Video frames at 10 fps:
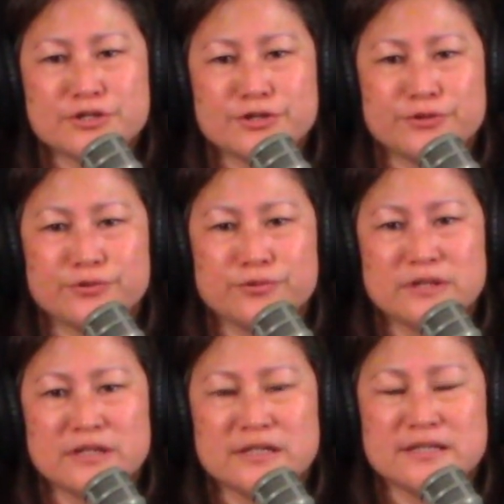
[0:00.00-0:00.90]
to
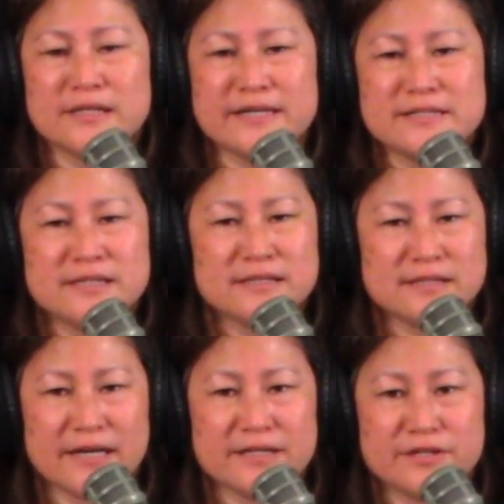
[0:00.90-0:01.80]

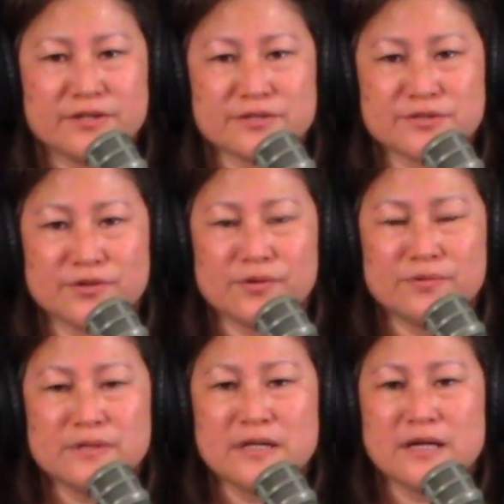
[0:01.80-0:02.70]
1990 or so,